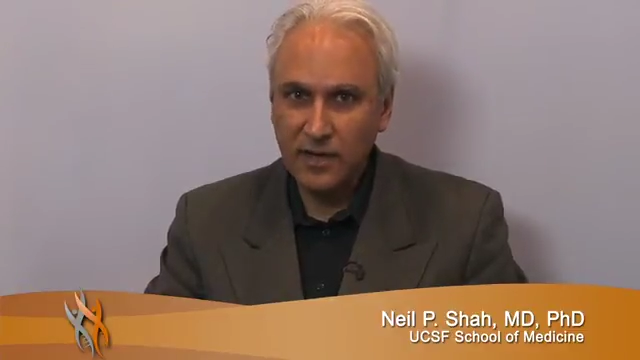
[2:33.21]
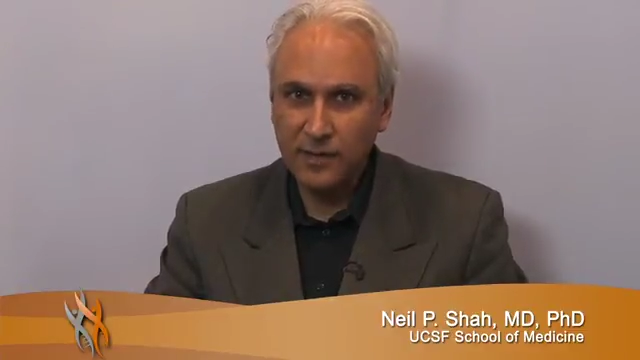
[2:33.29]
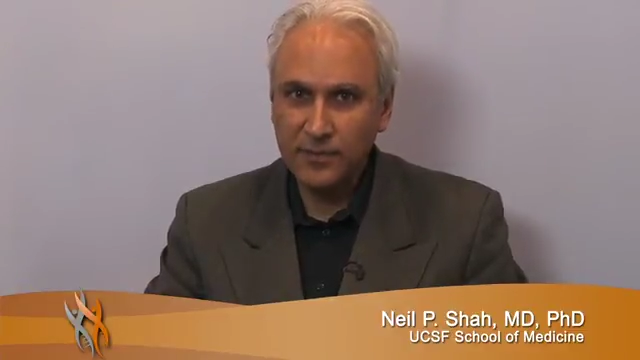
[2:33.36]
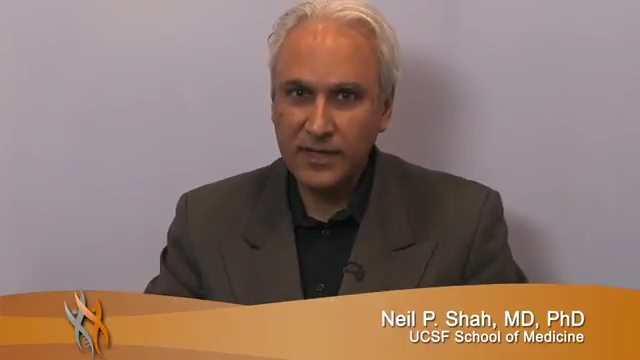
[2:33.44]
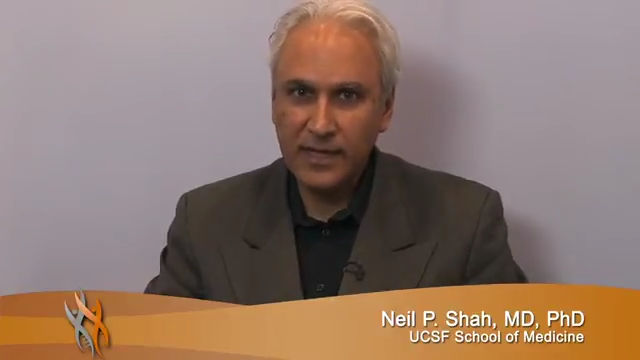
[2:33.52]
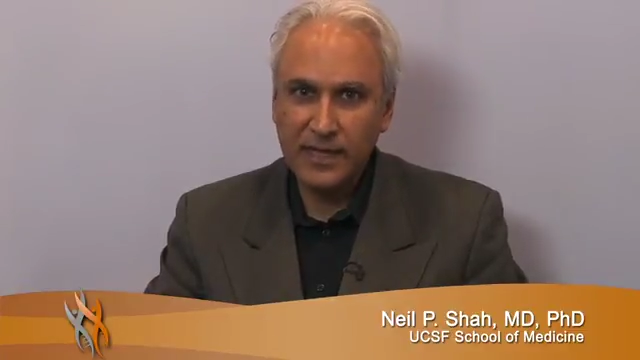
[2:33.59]

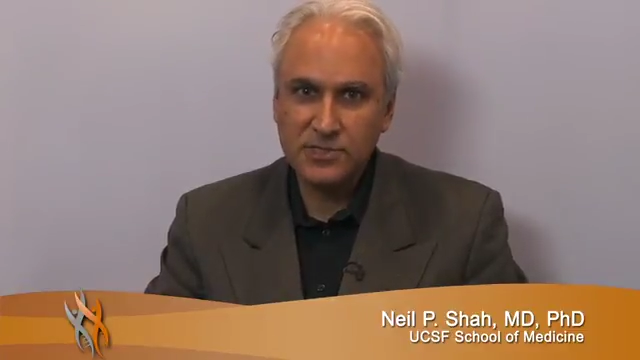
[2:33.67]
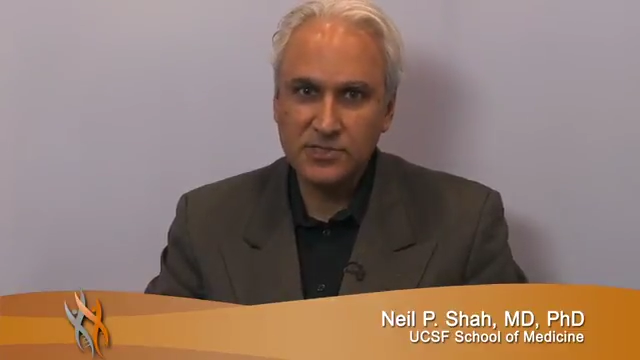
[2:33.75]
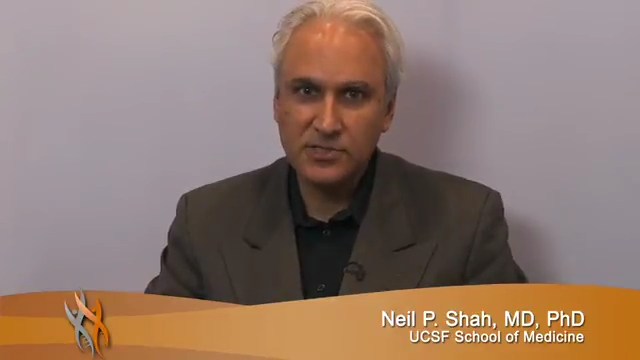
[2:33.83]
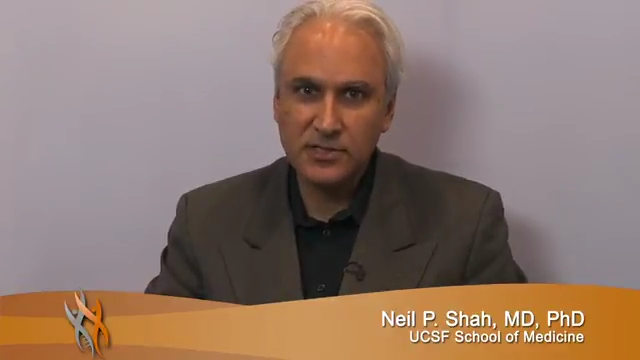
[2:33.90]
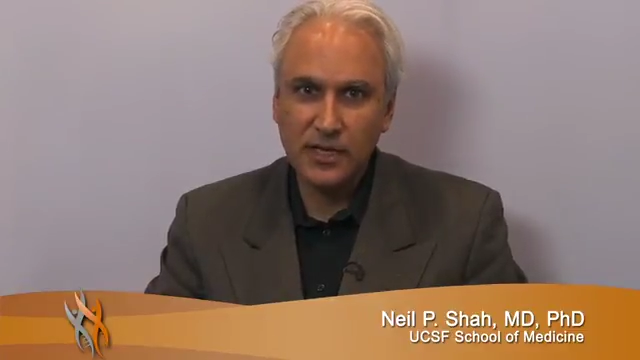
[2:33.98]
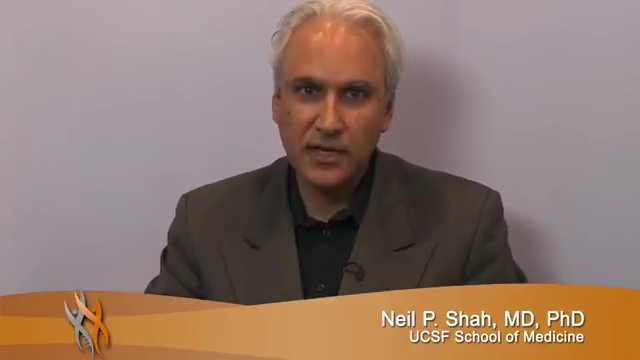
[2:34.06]

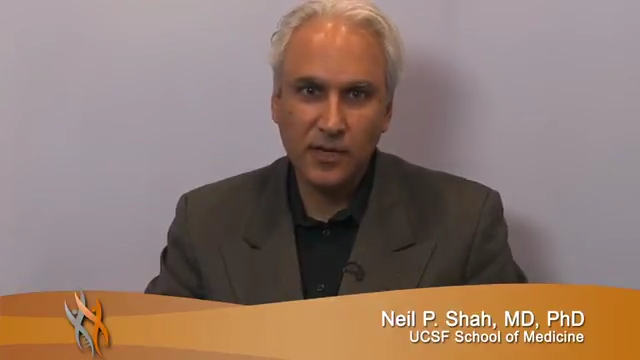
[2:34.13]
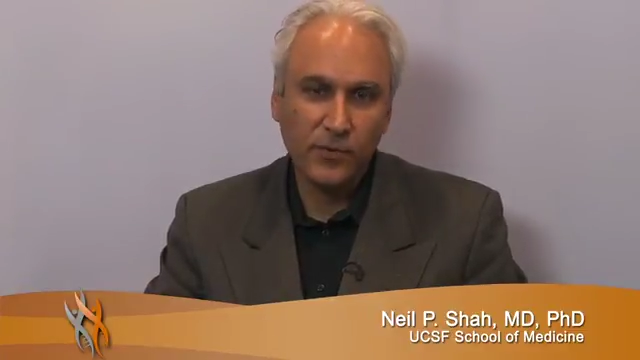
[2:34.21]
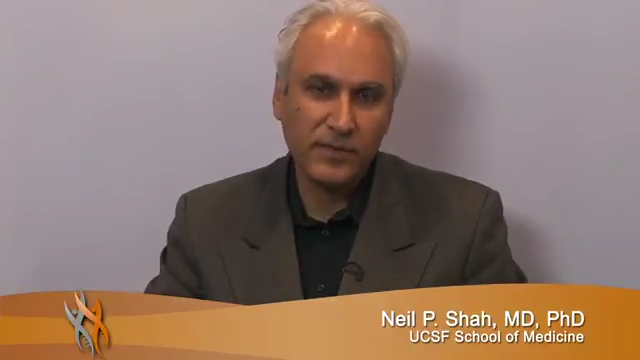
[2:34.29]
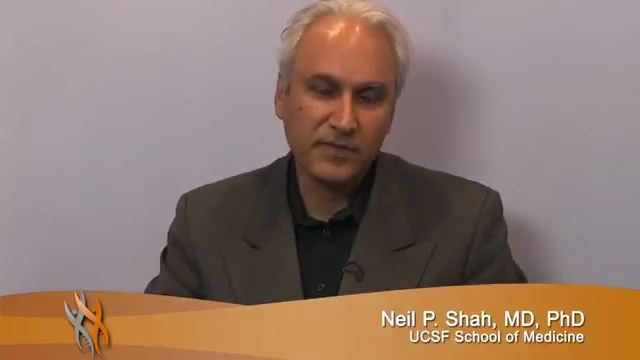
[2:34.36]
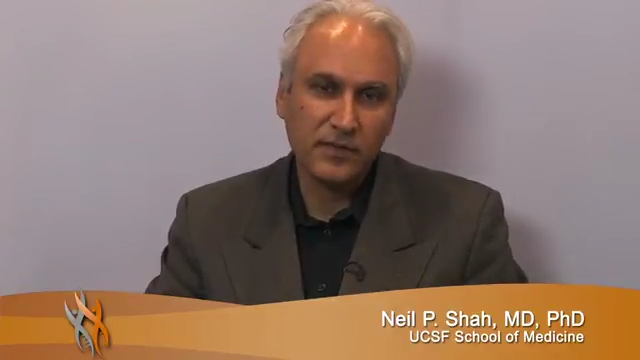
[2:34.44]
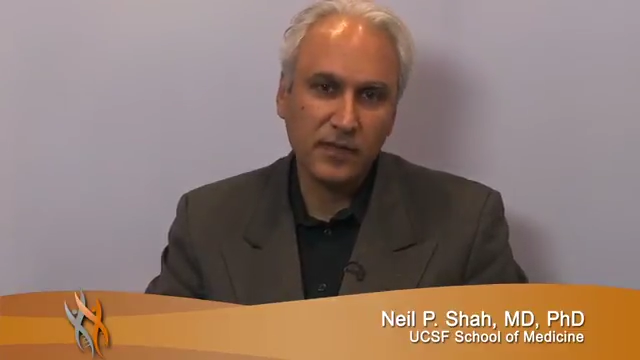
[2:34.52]
complication
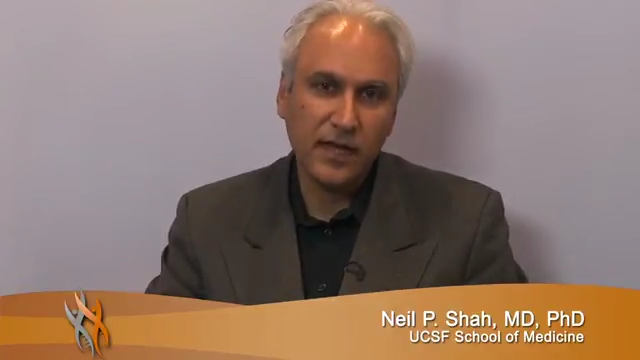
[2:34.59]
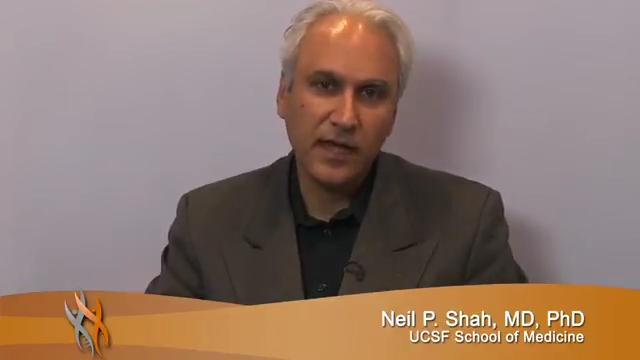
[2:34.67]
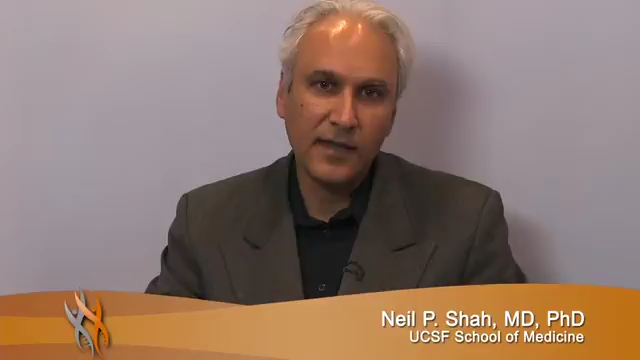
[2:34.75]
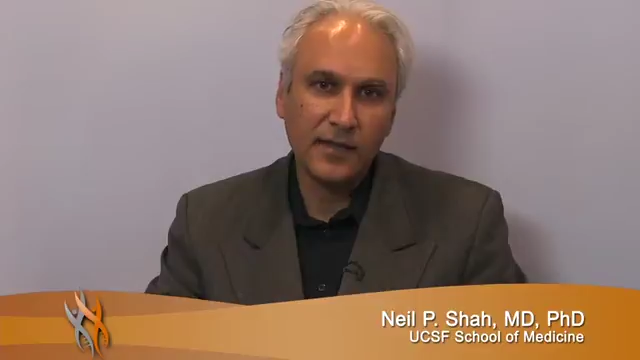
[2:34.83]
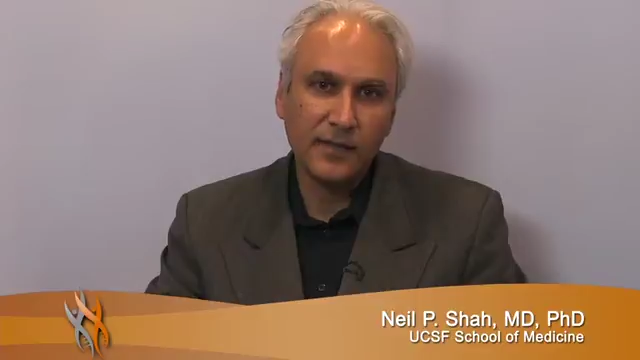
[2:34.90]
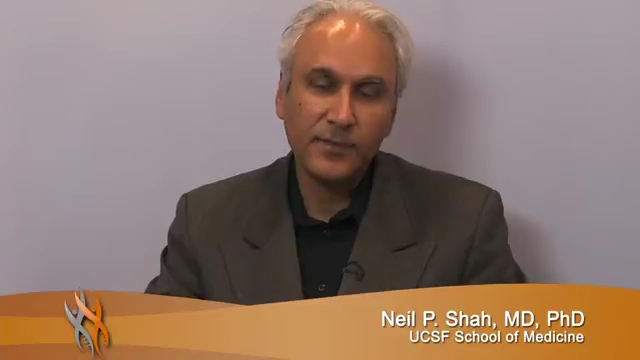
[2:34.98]
with
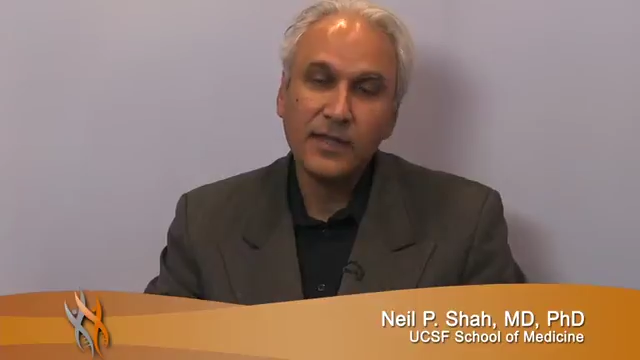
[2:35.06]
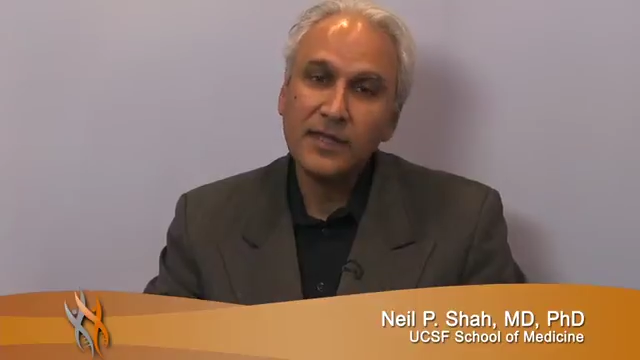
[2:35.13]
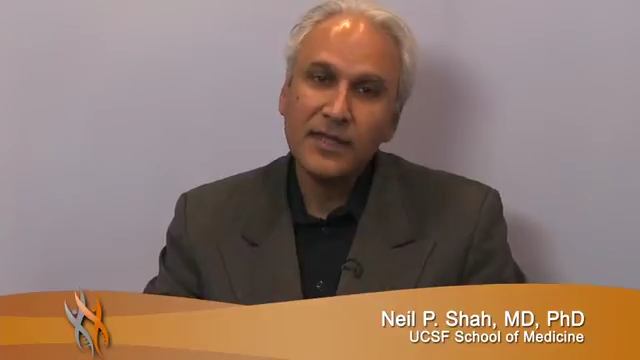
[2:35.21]
nilotinib.